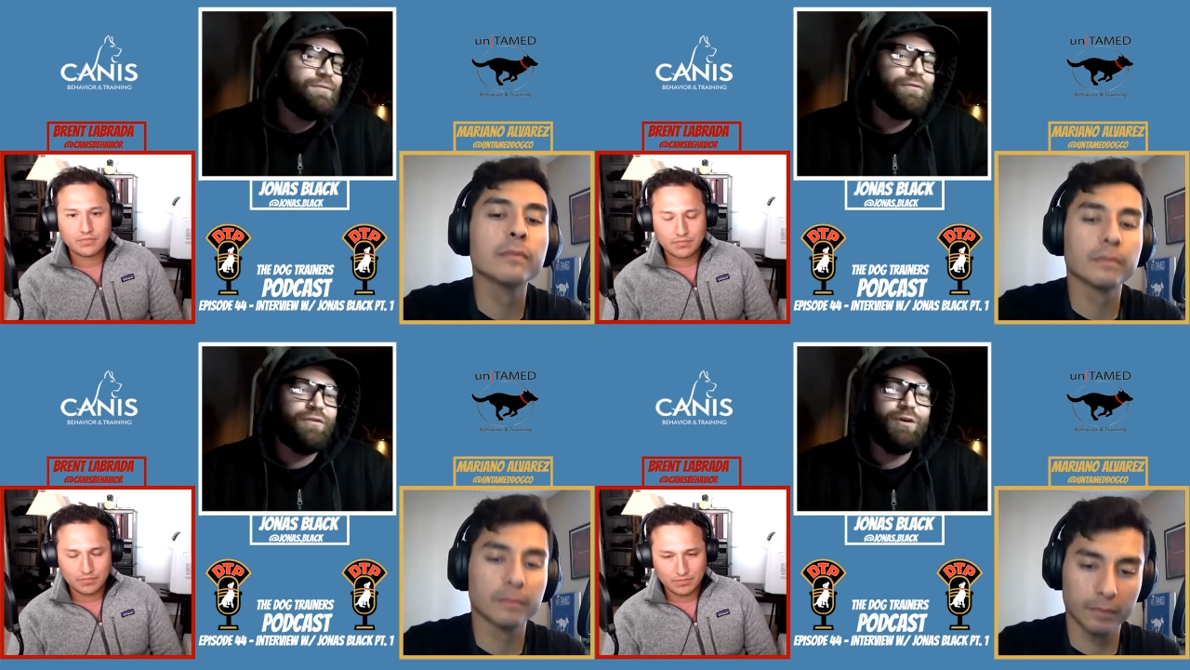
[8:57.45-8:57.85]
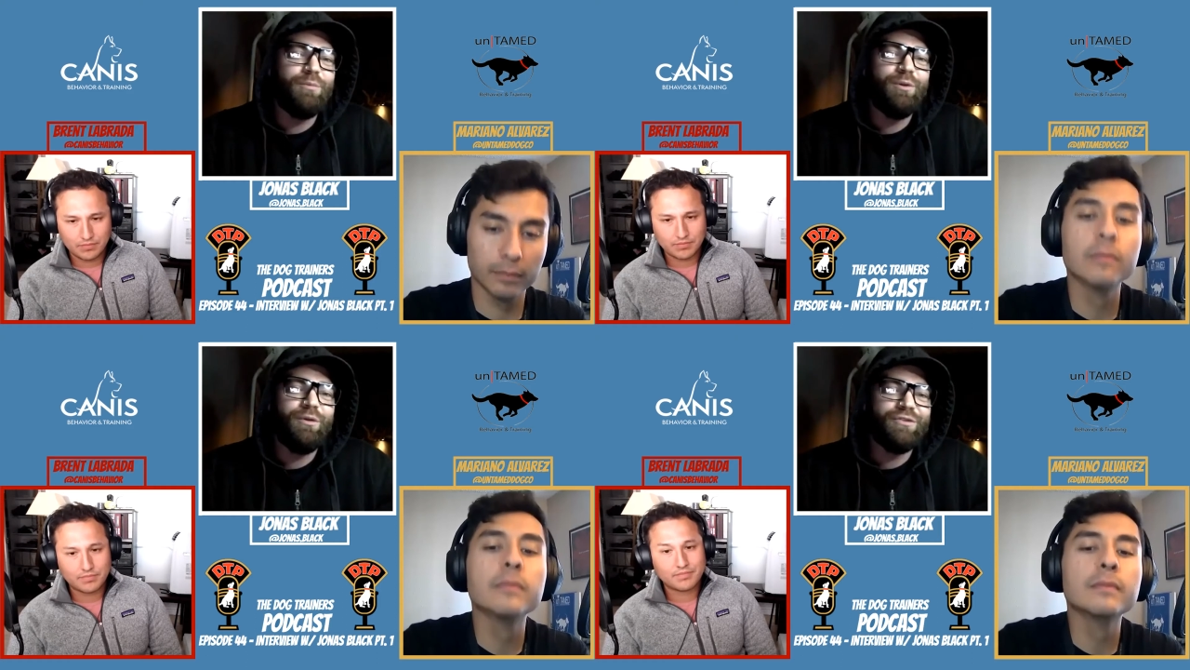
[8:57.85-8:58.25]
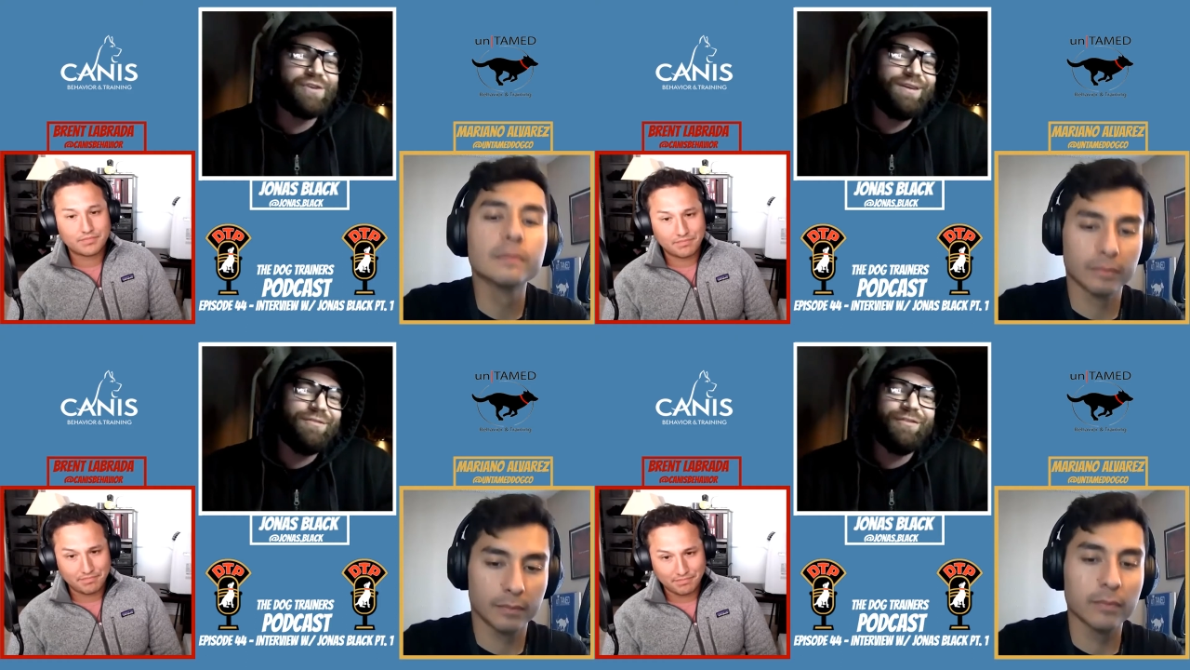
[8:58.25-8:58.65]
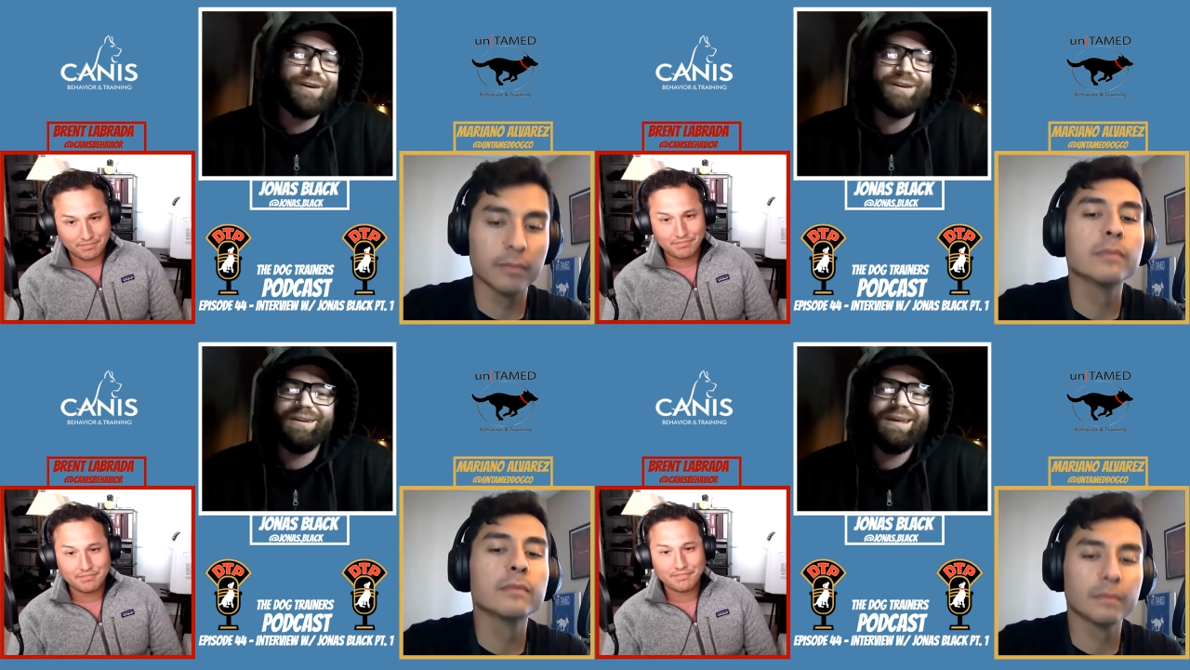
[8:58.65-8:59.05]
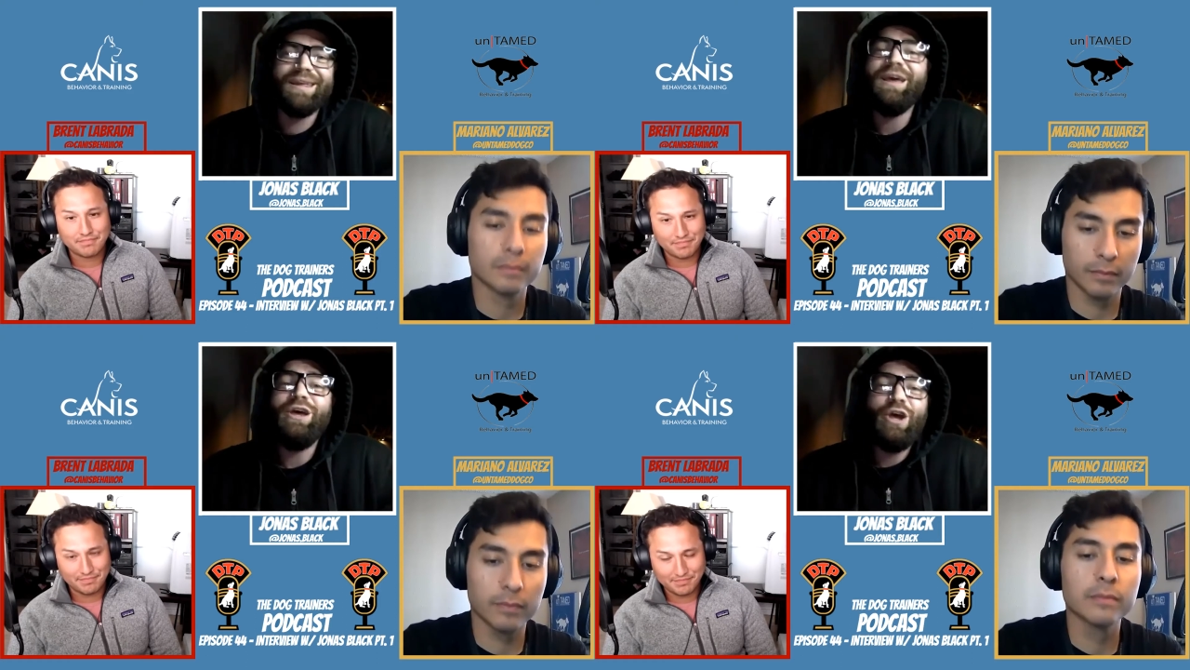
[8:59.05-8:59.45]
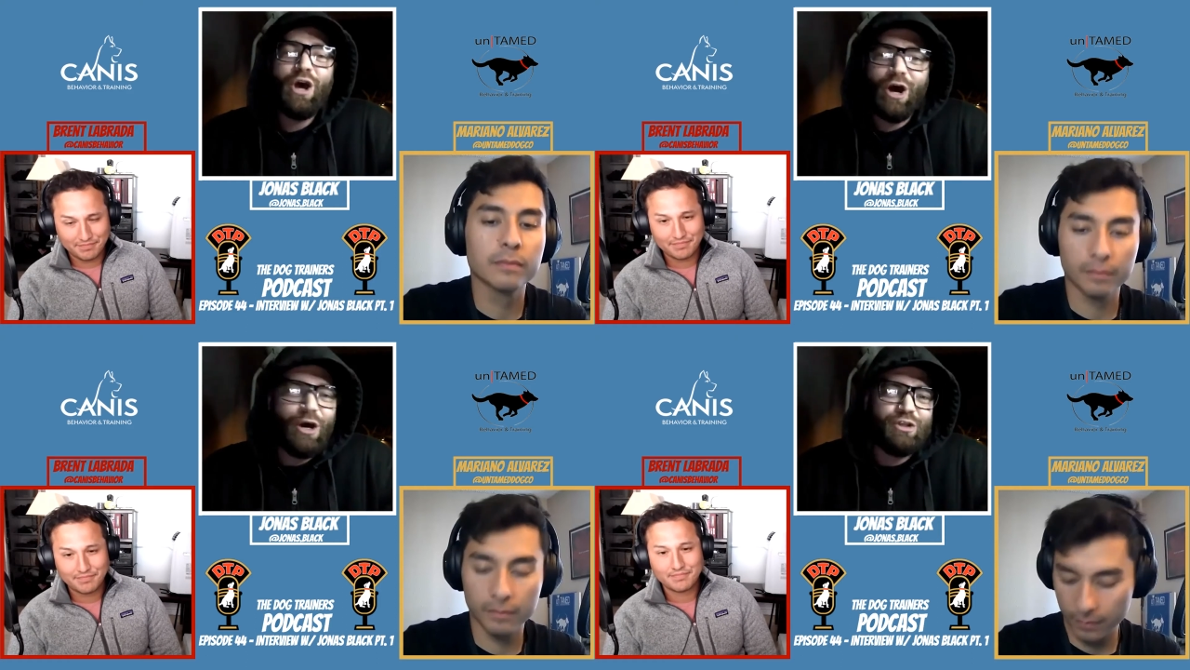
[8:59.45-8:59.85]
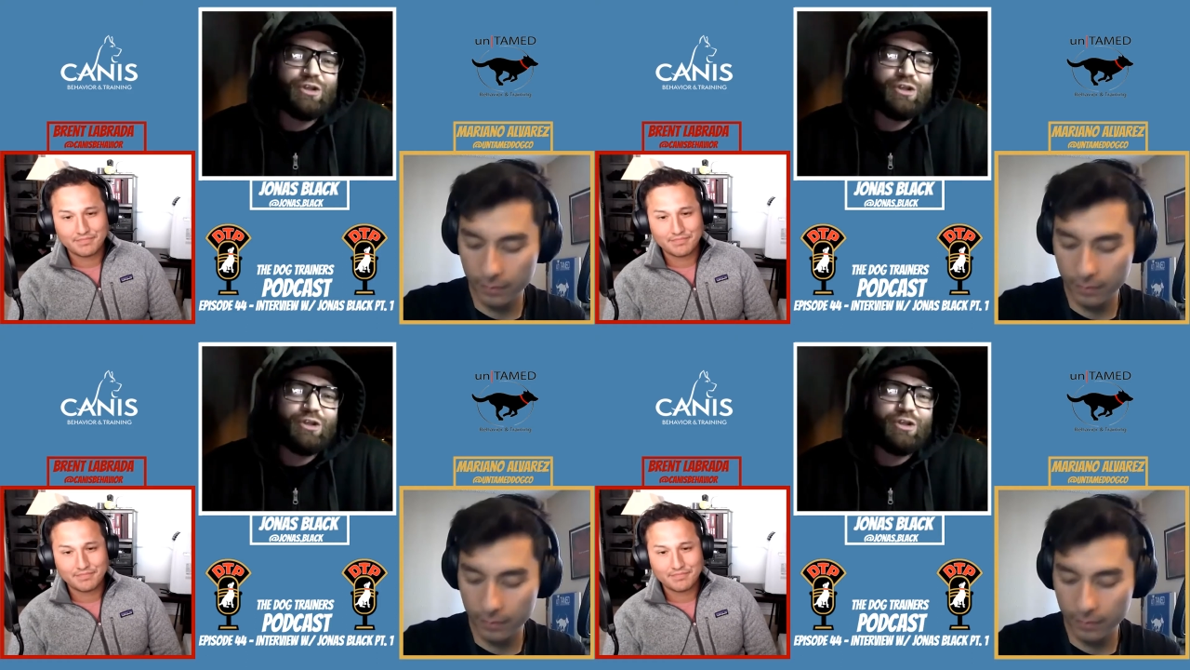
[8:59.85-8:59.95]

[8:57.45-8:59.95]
Speaker 1: verbals can mm-hmm. fucking like mm-hmm.